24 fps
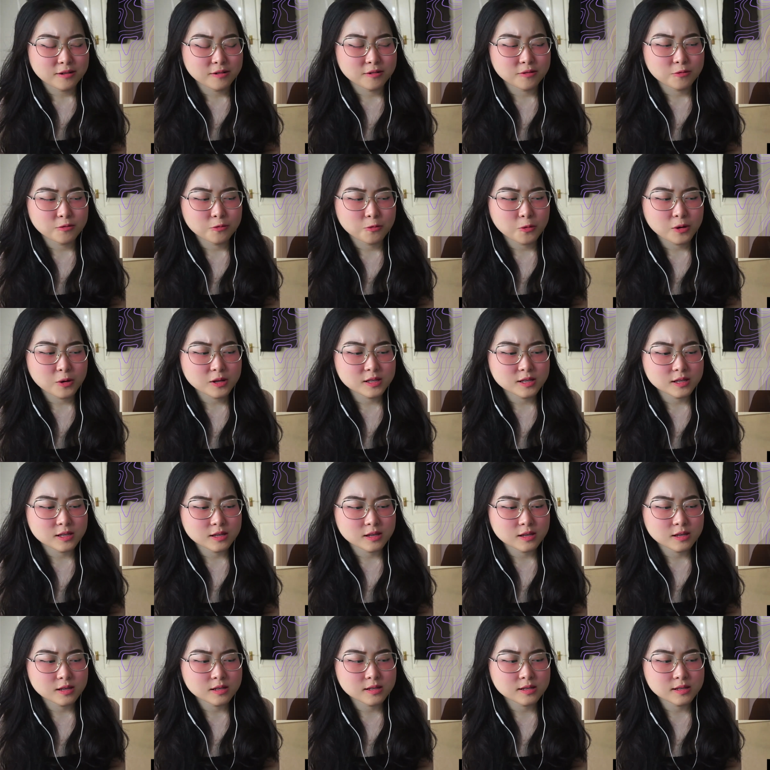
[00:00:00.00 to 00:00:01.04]
What
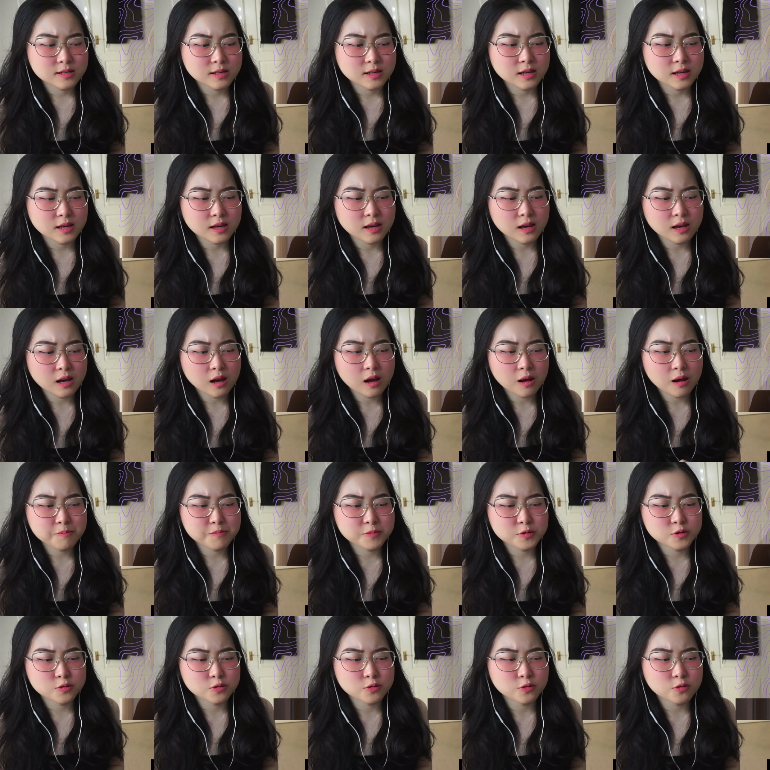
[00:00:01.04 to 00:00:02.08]
is he up
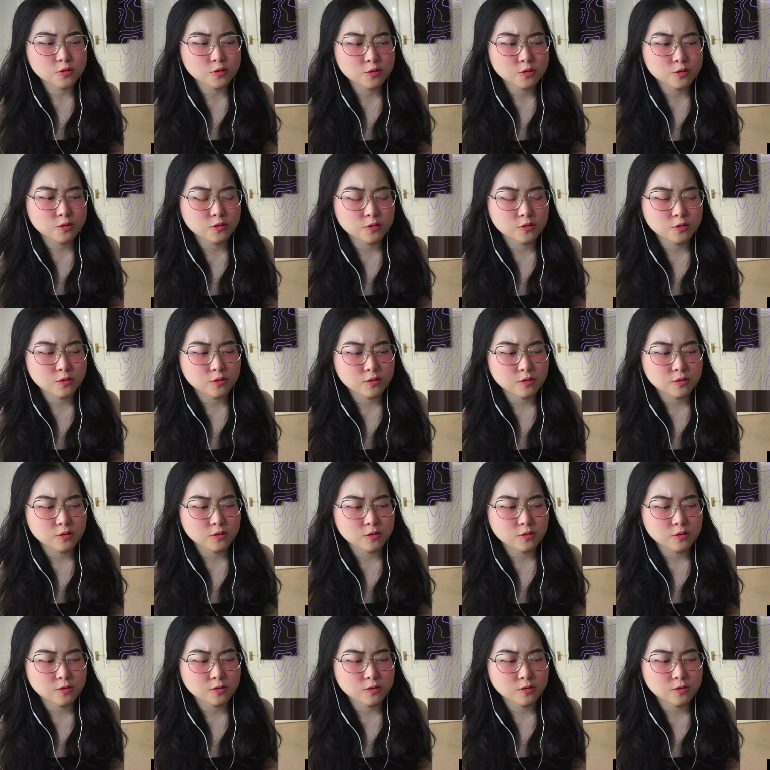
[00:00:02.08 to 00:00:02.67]
to?